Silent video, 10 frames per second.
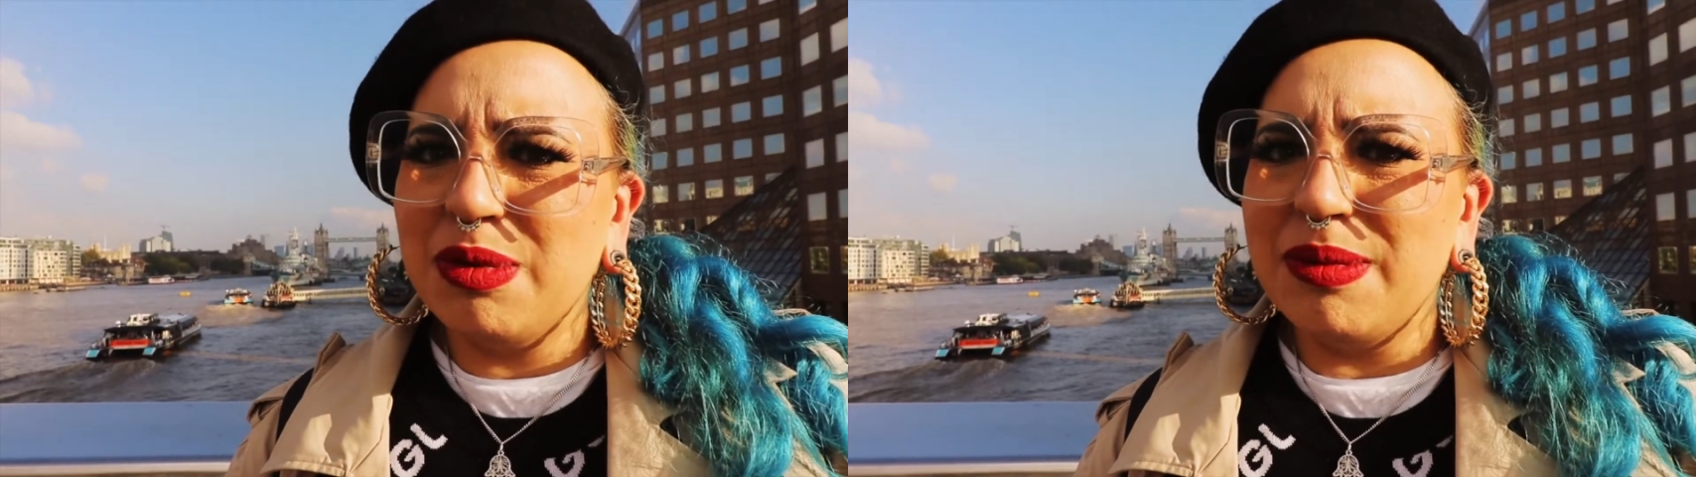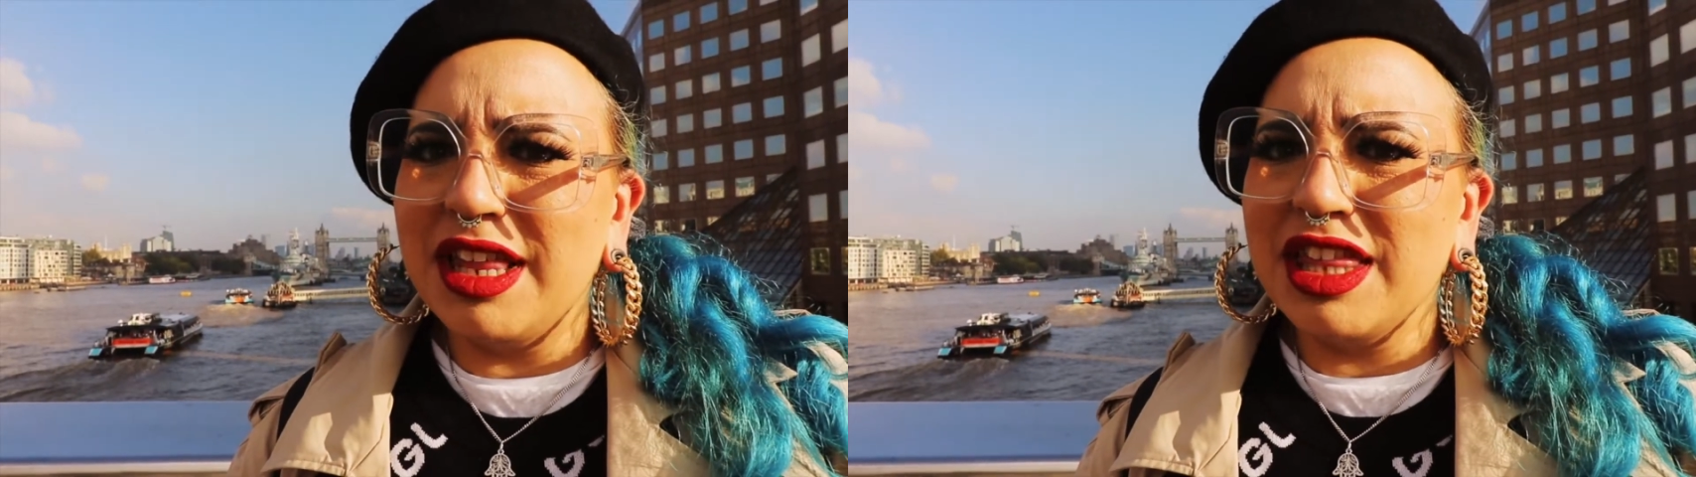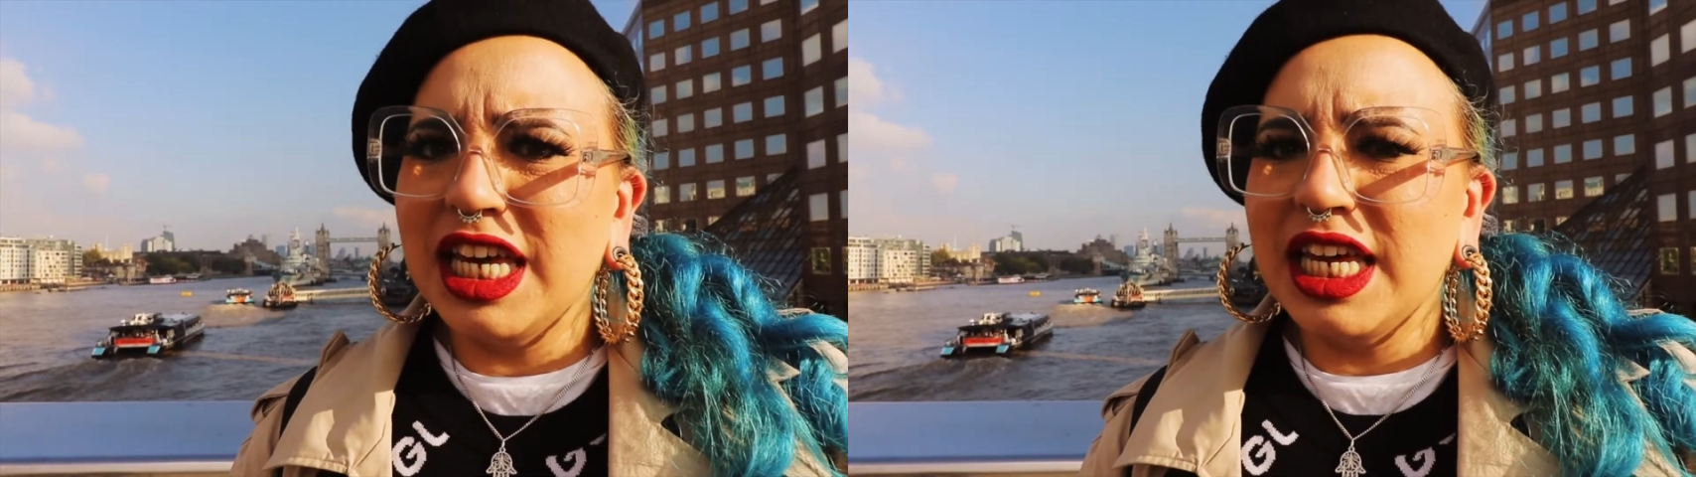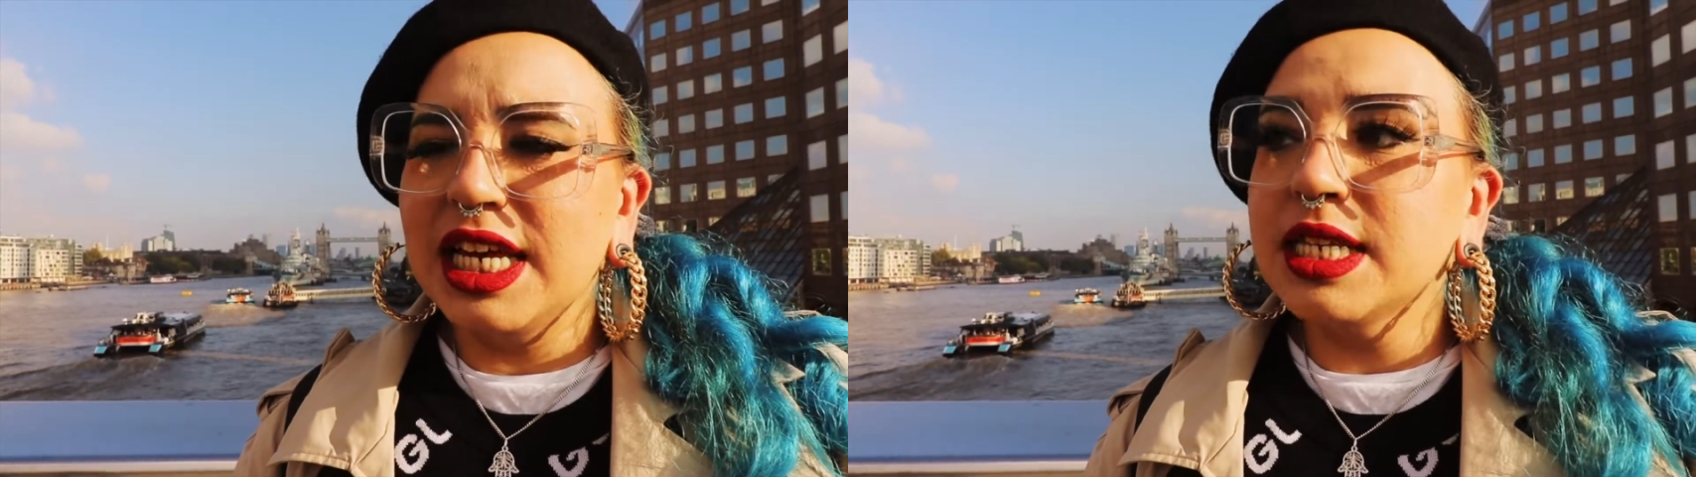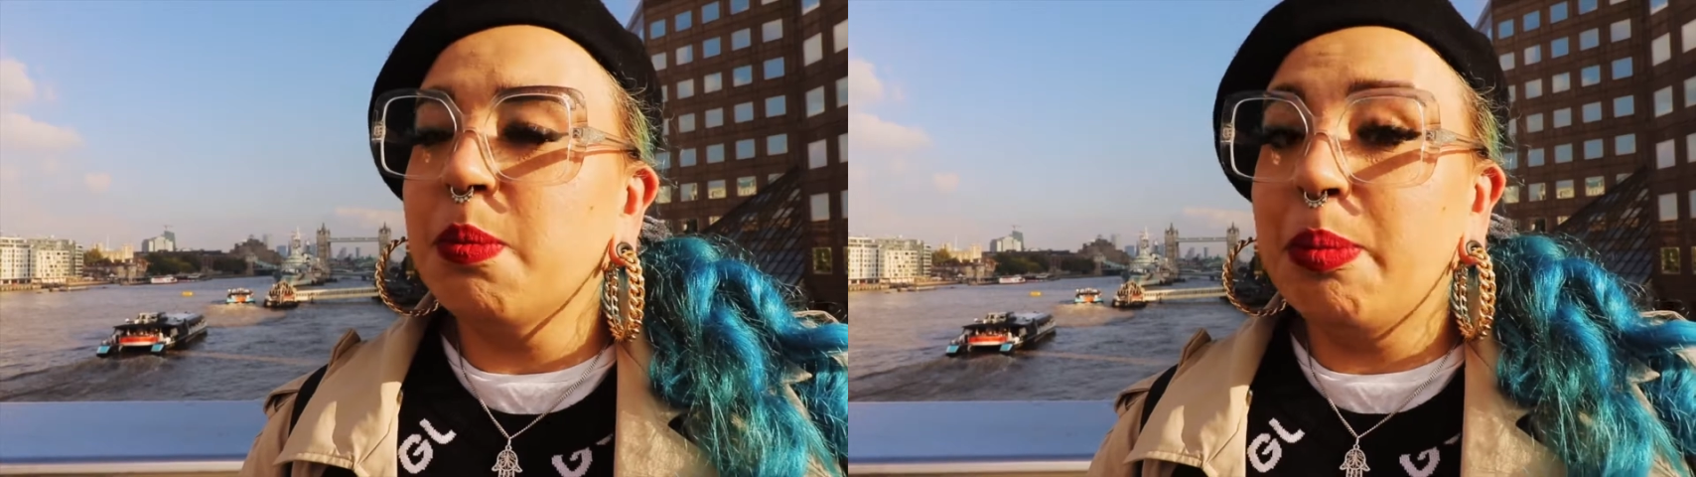might think it
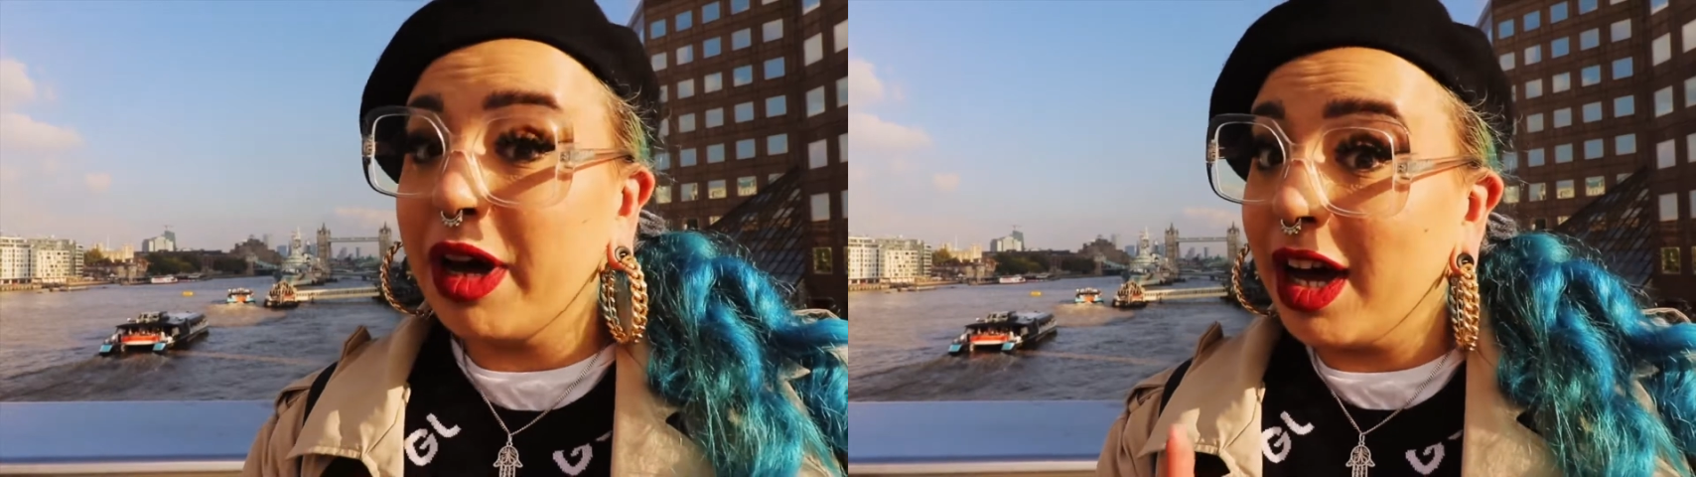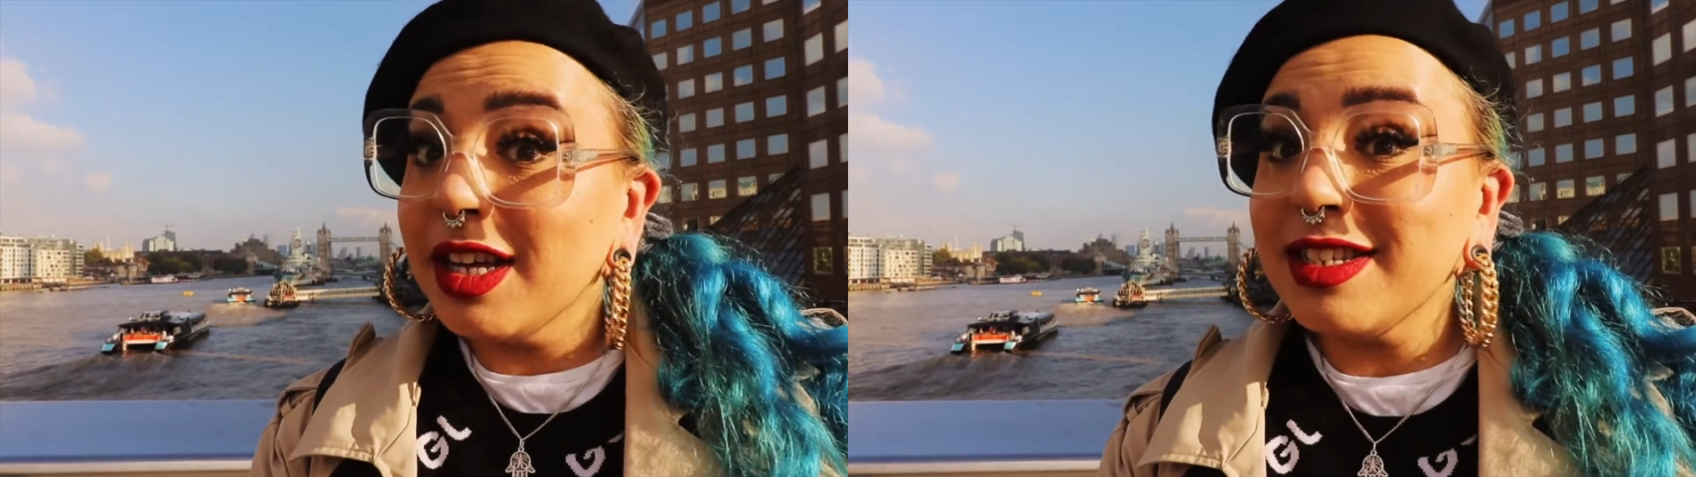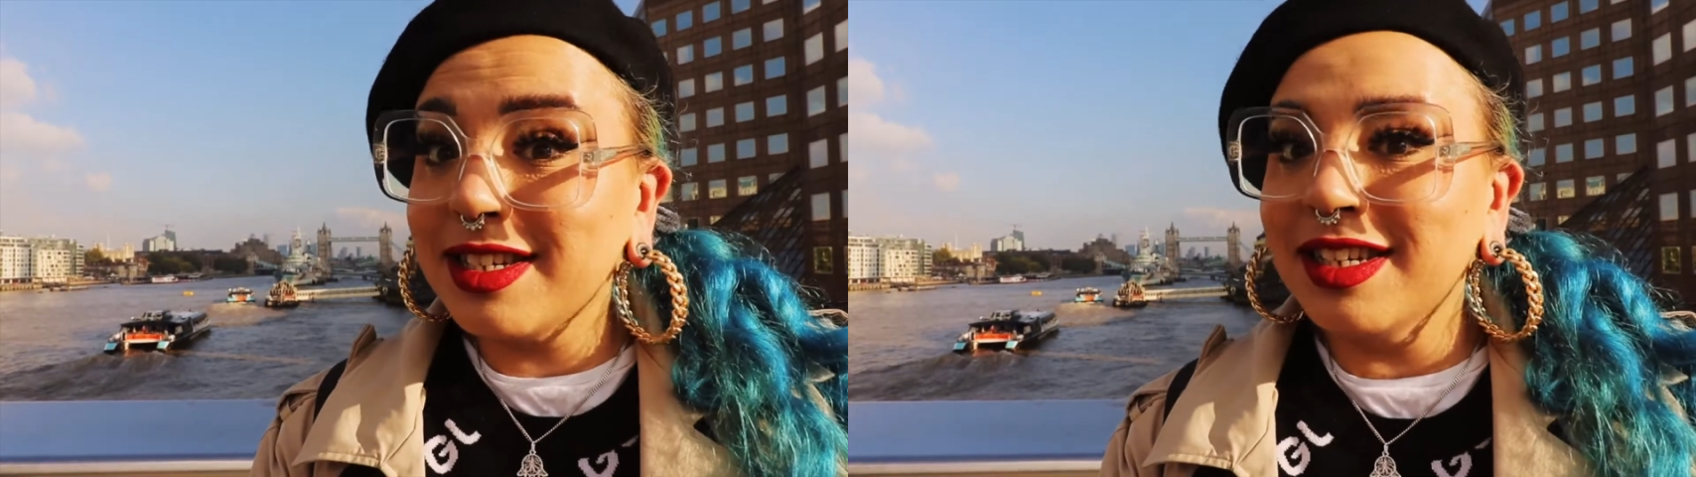is, but